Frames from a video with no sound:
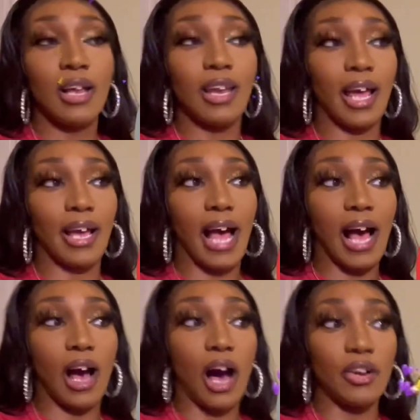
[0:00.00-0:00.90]
Like,
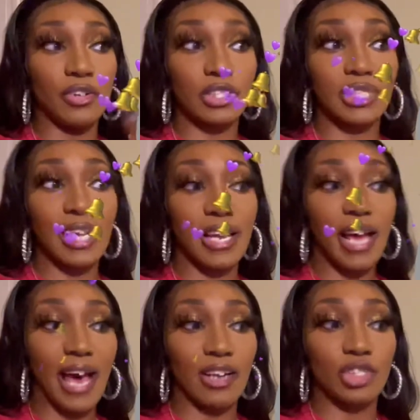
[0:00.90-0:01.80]
I understand
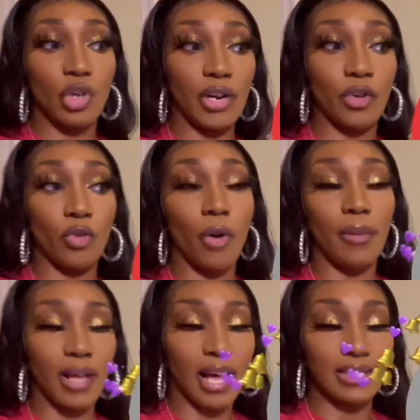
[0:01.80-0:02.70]
how they're trying to
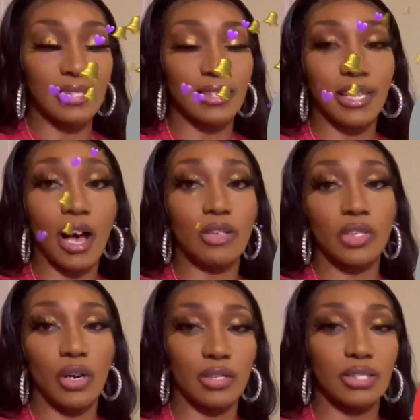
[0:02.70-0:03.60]
normalize this, and I also
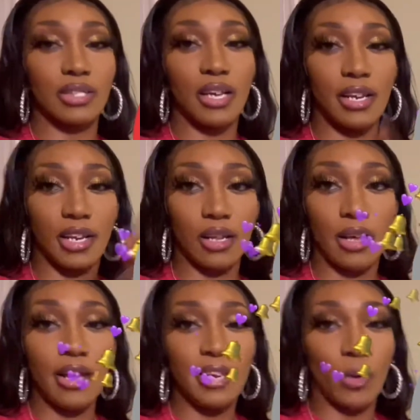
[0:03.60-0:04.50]
understand
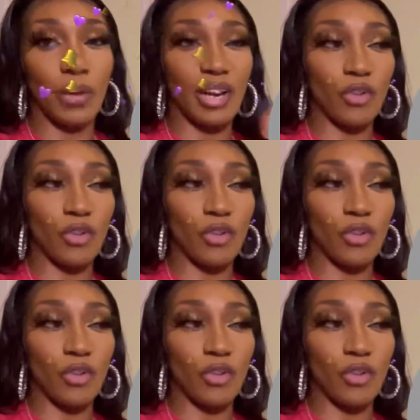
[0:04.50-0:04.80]
that when they